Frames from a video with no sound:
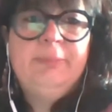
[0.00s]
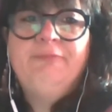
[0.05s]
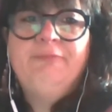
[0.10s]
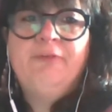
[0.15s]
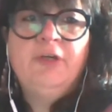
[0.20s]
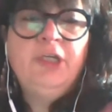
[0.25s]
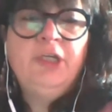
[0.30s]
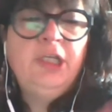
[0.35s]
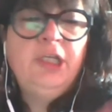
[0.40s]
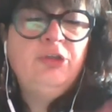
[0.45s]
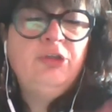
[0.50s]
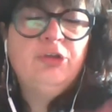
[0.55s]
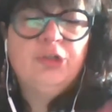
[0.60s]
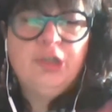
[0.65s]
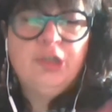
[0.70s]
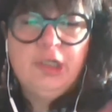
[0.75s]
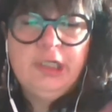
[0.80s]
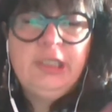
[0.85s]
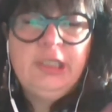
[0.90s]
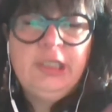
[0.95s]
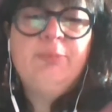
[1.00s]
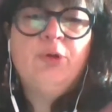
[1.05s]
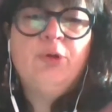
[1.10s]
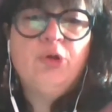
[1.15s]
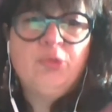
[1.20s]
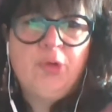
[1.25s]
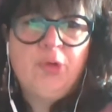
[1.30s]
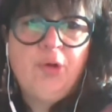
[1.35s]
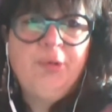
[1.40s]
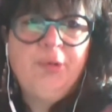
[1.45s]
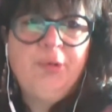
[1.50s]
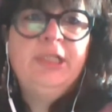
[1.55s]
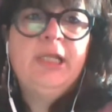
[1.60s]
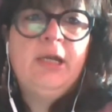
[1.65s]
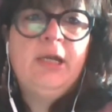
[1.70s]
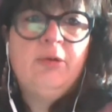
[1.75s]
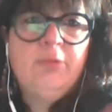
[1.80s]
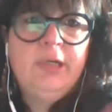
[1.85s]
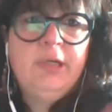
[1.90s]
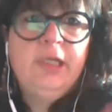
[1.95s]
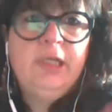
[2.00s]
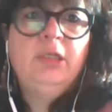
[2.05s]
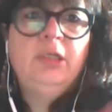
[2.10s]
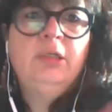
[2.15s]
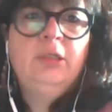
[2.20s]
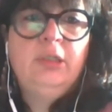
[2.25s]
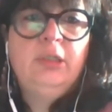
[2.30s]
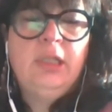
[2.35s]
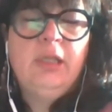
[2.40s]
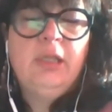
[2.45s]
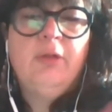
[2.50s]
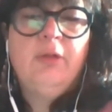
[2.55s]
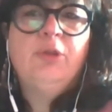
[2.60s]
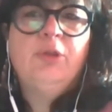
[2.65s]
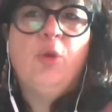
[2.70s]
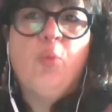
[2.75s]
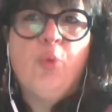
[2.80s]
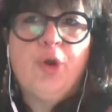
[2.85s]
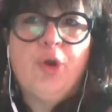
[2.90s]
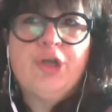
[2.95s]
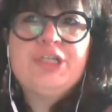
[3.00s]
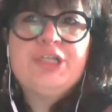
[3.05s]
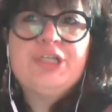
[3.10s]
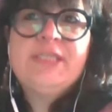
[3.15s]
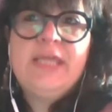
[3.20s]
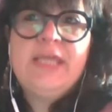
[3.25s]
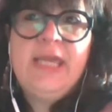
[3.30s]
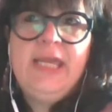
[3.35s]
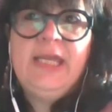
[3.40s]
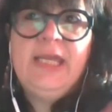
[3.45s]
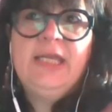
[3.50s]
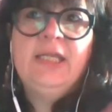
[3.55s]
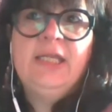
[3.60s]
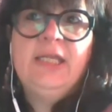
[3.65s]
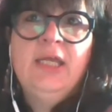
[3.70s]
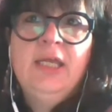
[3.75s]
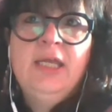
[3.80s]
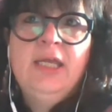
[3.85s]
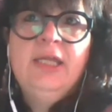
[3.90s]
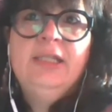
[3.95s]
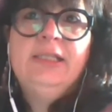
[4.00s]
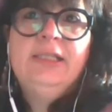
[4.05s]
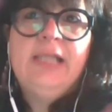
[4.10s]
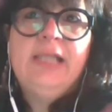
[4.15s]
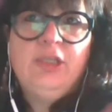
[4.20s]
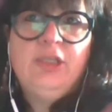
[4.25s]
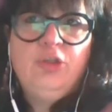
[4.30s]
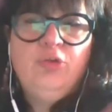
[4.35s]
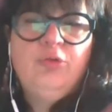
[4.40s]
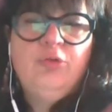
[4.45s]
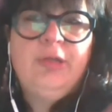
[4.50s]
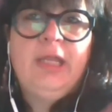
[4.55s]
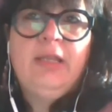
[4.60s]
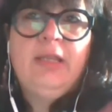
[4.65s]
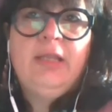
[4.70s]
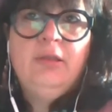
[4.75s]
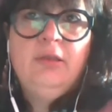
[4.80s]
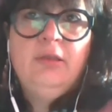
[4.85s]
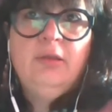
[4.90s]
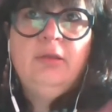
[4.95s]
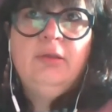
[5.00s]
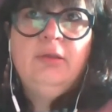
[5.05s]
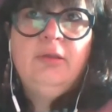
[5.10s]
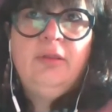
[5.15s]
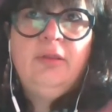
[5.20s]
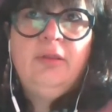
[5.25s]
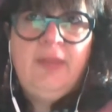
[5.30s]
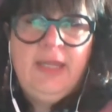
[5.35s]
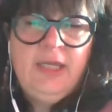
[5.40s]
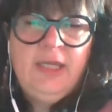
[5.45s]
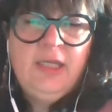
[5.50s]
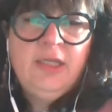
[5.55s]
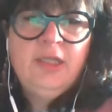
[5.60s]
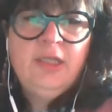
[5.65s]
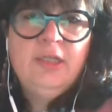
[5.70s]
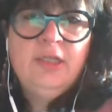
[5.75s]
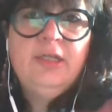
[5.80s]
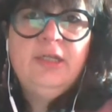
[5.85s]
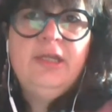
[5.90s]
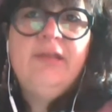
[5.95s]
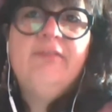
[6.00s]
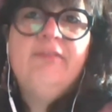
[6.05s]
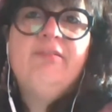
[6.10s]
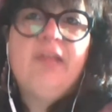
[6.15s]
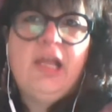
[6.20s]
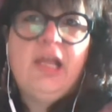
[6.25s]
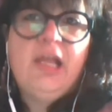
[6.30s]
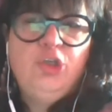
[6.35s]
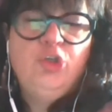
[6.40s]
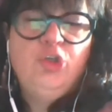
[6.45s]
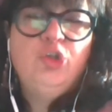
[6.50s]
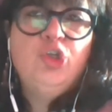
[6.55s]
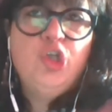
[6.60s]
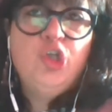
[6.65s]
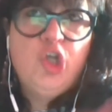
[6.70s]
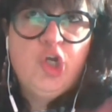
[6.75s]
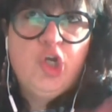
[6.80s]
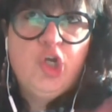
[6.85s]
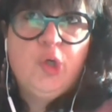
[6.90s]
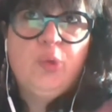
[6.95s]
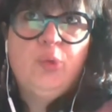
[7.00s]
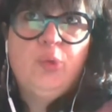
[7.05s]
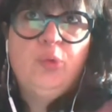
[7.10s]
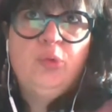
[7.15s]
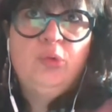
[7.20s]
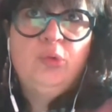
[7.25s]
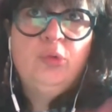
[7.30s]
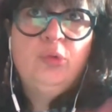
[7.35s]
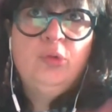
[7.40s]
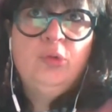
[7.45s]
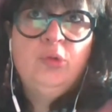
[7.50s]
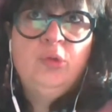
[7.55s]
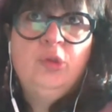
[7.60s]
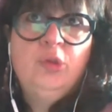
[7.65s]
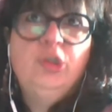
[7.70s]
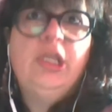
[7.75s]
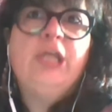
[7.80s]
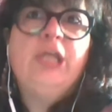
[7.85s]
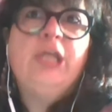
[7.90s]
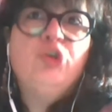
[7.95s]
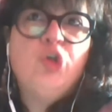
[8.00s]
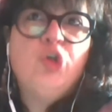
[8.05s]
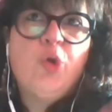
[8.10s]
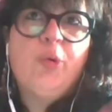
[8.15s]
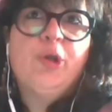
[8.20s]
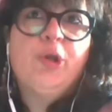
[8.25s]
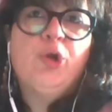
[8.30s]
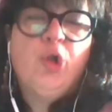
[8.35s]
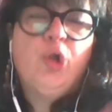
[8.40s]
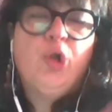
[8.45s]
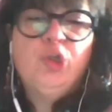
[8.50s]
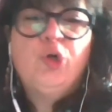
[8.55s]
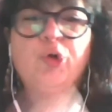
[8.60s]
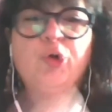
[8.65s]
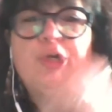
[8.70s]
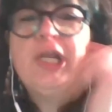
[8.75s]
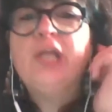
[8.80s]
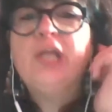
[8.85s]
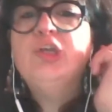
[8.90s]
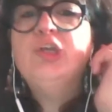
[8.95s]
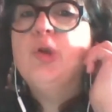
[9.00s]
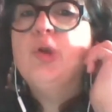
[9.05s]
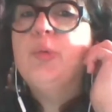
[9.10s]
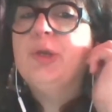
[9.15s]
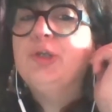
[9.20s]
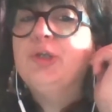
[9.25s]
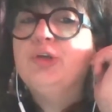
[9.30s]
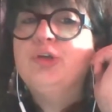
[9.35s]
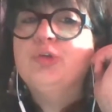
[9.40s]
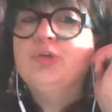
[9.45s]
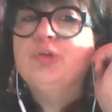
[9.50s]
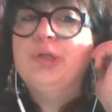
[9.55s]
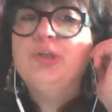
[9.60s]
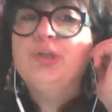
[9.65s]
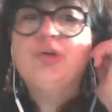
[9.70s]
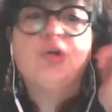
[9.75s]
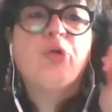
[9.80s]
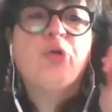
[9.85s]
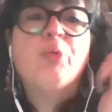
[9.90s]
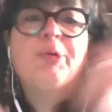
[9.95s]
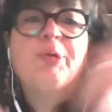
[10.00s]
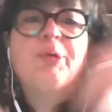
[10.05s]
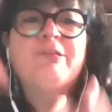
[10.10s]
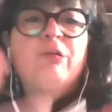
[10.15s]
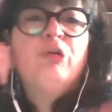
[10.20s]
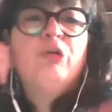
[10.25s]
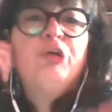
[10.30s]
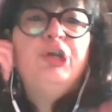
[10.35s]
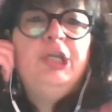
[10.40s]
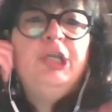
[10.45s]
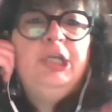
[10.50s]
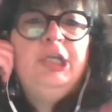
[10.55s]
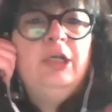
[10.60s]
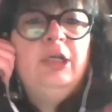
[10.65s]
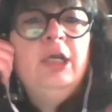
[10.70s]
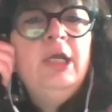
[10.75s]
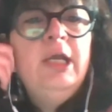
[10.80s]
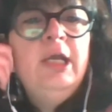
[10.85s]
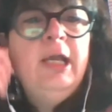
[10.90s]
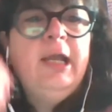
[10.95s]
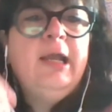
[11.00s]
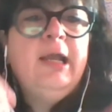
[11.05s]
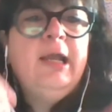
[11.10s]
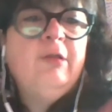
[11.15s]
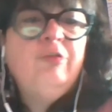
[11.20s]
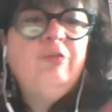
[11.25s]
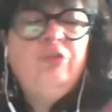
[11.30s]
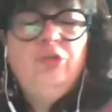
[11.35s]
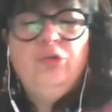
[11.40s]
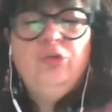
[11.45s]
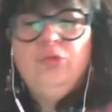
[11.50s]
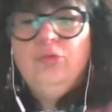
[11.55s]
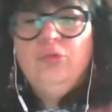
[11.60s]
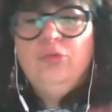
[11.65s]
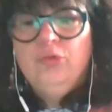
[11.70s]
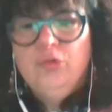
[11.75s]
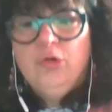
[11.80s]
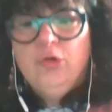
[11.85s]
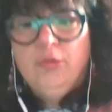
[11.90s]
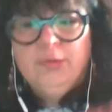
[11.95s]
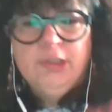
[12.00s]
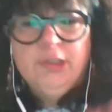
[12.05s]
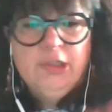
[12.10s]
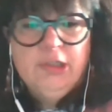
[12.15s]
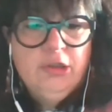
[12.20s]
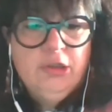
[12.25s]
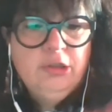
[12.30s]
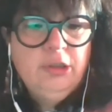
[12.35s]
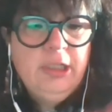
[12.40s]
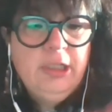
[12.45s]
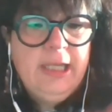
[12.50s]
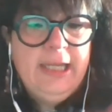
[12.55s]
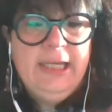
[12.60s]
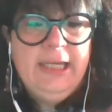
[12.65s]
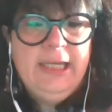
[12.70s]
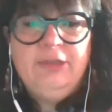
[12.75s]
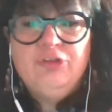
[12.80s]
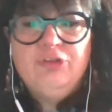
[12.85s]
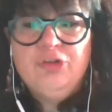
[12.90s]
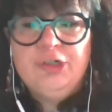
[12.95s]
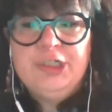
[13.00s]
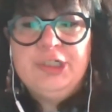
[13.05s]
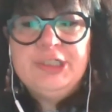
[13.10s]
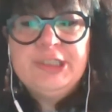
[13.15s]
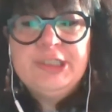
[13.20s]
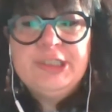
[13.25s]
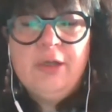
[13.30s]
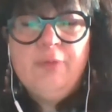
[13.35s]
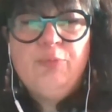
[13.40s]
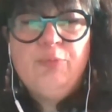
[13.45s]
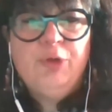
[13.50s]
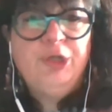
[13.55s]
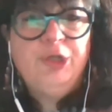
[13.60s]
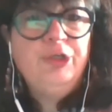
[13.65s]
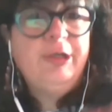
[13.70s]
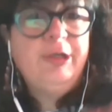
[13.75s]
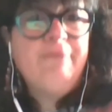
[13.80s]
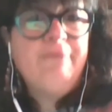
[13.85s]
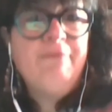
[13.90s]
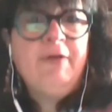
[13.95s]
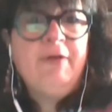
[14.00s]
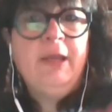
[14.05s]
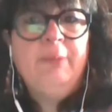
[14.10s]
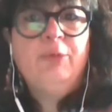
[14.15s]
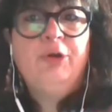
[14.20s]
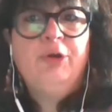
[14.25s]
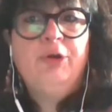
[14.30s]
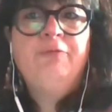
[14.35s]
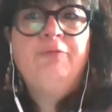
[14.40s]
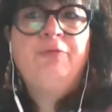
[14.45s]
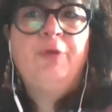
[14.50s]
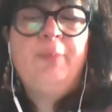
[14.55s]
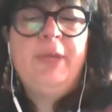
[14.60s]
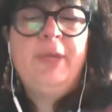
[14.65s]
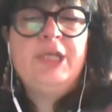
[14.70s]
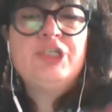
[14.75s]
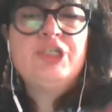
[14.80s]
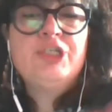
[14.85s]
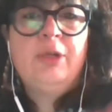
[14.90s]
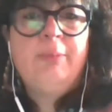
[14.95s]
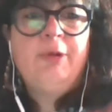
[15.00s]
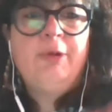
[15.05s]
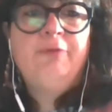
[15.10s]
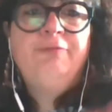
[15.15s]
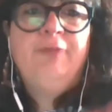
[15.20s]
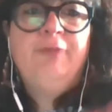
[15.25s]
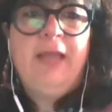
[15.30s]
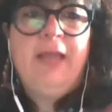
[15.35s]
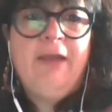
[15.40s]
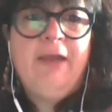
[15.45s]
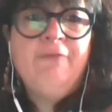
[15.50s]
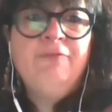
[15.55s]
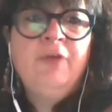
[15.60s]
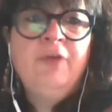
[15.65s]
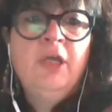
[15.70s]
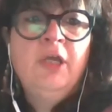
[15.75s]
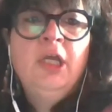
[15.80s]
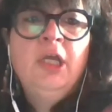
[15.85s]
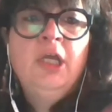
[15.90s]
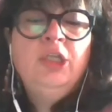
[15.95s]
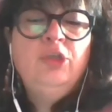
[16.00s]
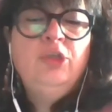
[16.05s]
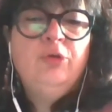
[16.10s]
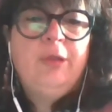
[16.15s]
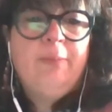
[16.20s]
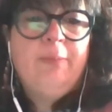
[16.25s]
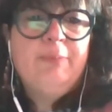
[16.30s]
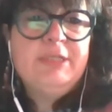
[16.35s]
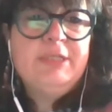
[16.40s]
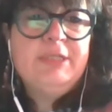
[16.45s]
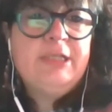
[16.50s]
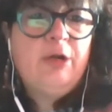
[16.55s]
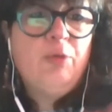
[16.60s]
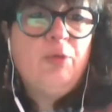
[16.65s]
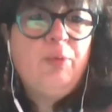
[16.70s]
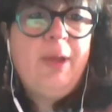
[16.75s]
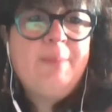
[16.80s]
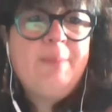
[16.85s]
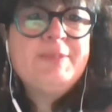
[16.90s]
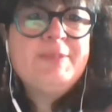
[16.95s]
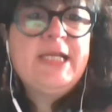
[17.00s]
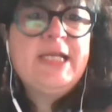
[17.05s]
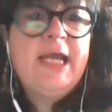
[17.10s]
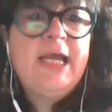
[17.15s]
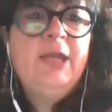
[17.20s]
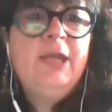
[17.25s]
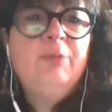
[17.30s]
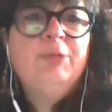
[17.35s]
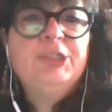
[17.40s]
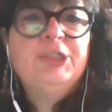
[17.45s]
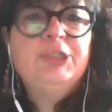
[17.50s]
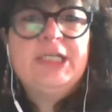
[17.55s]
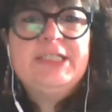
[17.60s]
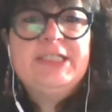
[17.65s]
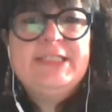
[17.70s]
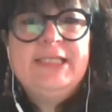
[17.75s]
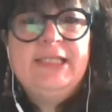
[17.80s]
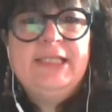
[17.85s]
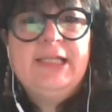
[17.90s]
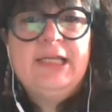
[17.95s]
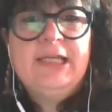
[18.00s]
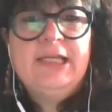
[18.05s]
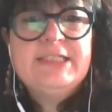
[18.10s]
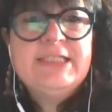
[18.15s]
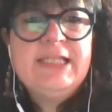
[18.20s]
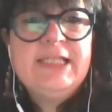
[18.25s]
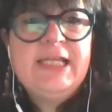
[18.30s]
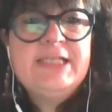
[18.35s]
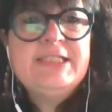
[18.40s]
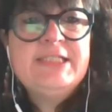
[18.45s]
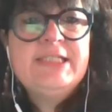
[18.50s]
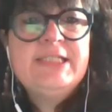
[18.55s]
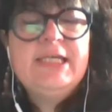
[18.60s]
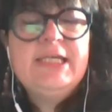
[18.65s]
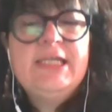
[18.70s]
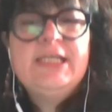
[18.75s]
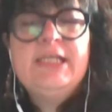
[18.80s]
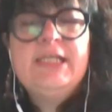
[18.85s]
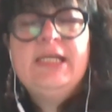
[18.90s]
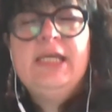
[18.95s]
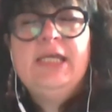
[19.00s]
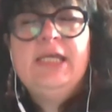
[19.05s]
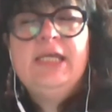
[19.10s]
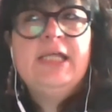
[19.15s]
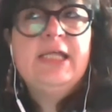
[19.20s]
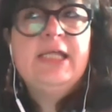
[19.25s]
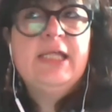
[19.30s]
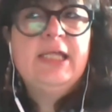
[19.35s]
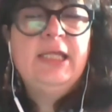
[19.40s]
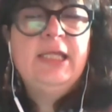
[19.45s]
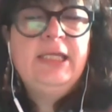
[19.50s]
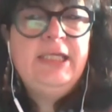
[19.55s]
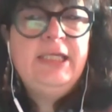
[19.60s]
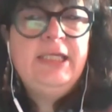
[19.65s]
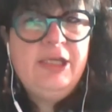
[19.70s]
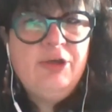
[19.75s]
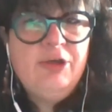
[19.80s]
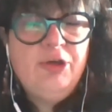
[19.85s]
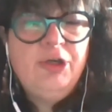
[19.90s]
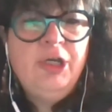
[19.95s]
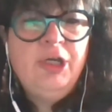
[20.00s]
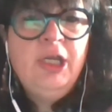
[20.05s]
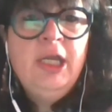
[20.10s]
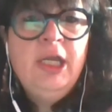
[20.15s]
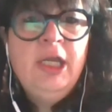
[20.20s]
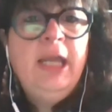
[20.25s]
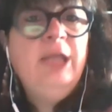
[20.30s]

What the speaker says: it funky. You're going to keep on growing that way. The worst thing that you can think is that you know it all, or that you know what you're doing. You're always learning as you go along. And in terms of where you can find more information about PHLAFF, you can visit our website, which I see that it's listed here.